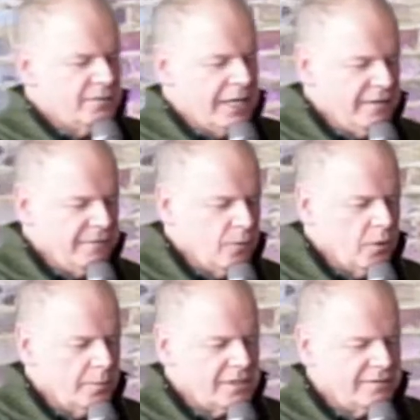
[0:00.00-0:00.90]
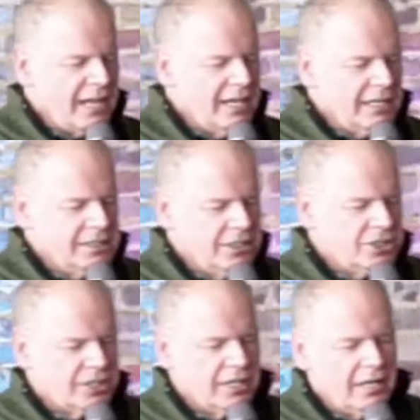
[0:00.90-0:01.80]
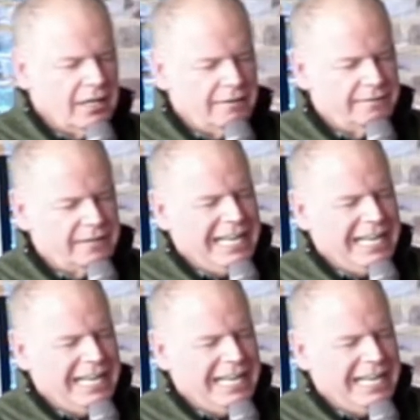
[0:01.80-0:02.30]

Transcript: many forms of unconditional love,